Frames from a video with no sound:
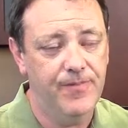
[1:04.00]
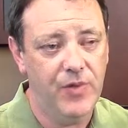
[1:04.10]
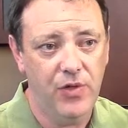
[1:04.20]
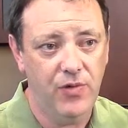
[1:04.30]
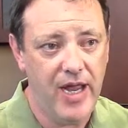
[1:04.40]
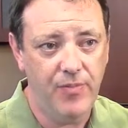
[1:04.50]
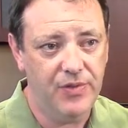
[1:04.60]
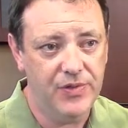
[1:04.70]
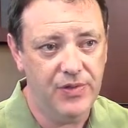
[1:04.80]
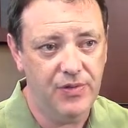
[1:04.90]
you're able
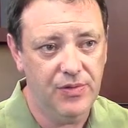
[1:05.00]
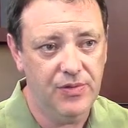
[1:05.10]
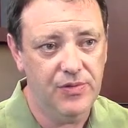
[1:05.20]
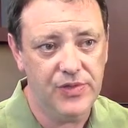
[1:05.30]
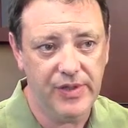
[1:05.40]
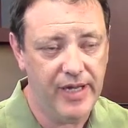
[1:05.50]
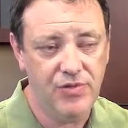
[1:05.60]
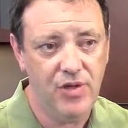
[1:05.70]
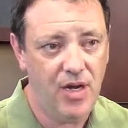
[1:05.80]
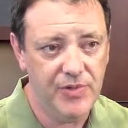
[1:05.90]
to select
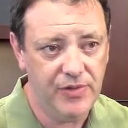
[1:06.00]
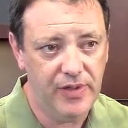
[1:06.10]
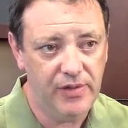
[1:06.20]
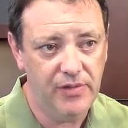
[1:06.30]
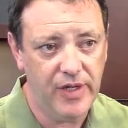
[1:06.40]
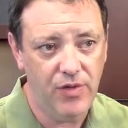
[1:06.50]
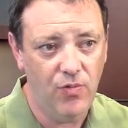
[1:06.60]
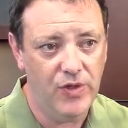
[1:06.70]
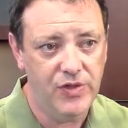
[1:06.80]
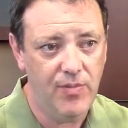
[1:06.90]
geometry that you
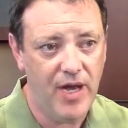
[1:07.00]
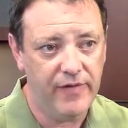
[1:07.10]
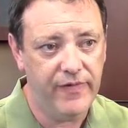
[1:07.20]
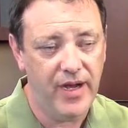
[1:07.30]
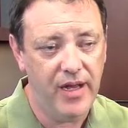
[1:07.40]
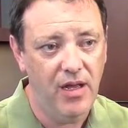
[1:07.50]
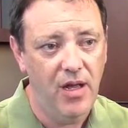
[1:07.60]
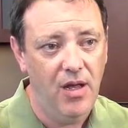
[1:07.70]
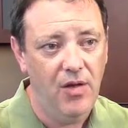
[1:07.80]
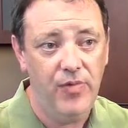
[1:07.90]
want to modify.
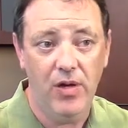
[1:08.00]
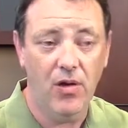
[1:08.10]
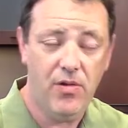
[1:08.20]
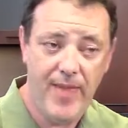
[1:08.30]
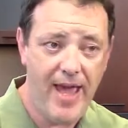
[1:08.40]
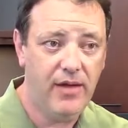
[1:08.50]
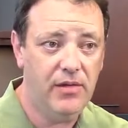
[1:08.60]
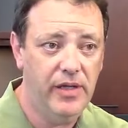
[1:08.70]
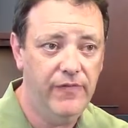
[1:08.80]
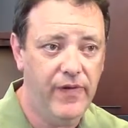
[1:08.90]
We
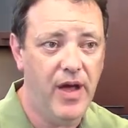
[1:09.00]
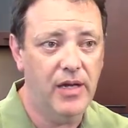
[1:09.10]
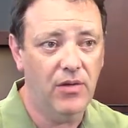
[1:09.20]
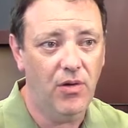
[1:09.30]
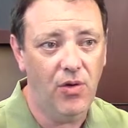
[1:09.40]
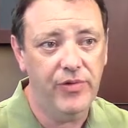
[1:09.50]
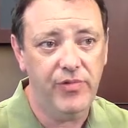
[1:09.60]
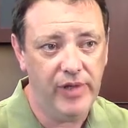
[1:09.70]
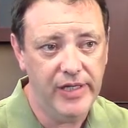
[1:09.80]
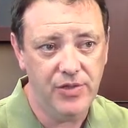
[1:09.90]
automatically find all the
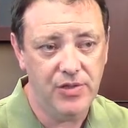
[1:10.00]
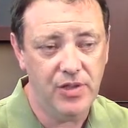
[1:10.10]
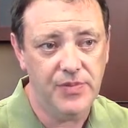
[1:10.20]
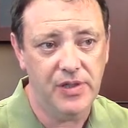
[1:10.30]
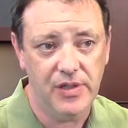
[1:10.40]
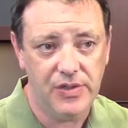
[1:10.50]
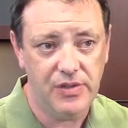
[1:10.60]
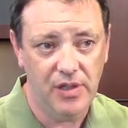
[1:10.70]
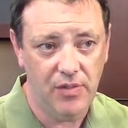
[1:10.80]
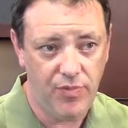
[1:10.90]
relationships in
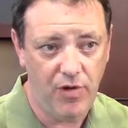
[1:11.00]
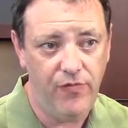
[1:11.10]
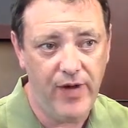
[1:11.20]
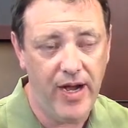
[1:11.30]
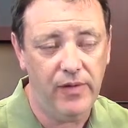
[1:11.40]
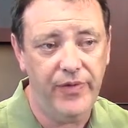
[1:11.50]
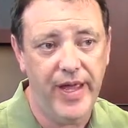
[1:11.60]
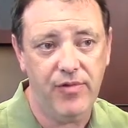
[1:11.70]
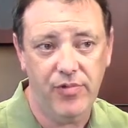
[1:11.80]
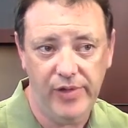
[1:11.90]
the profile
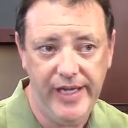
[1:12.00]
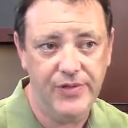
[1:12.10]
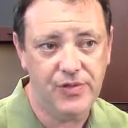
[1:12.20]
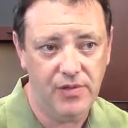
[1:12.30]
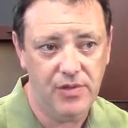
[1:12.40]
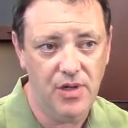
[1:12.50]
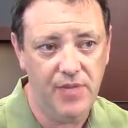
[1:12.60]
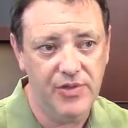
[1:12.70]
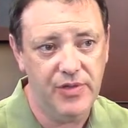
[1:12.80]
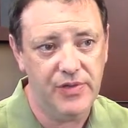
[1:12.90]
that relates to the
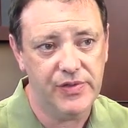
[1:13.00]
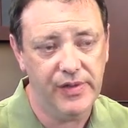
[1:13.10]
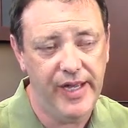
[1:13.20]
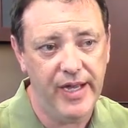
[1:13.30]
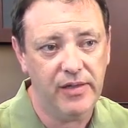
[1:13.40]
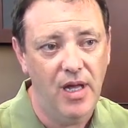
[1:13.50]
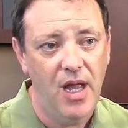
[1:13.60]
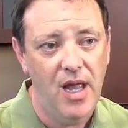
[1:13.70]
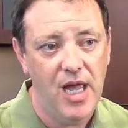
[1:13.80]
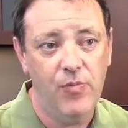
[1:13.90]
geometry you select,
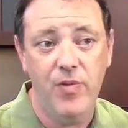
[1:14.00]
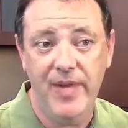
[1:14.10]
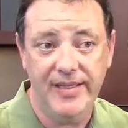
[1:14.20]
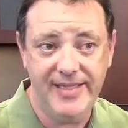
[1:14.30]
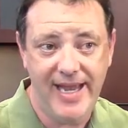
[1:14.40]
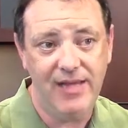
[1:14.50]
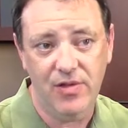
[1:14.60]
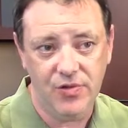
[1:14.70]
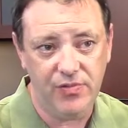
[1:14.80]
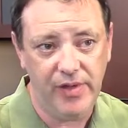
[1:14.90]
and we maintain
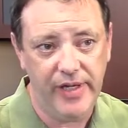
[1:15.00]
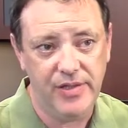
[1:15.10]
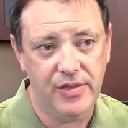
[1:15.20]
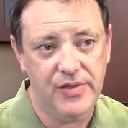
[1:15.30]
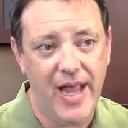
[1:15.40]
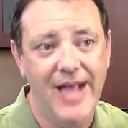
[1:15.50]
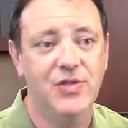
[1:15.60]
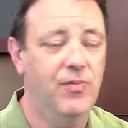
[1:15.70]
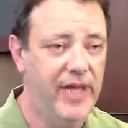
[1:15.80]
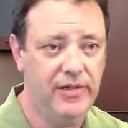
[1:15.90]
those relations as
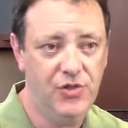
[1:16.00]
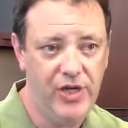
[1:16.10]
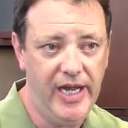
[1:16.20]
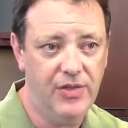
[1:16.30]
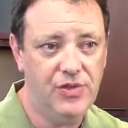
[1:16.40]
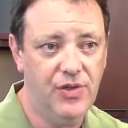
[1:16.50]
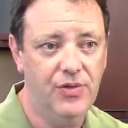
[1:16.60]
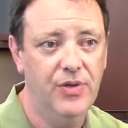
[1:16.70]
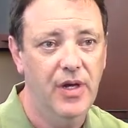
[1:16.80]
you make the change. So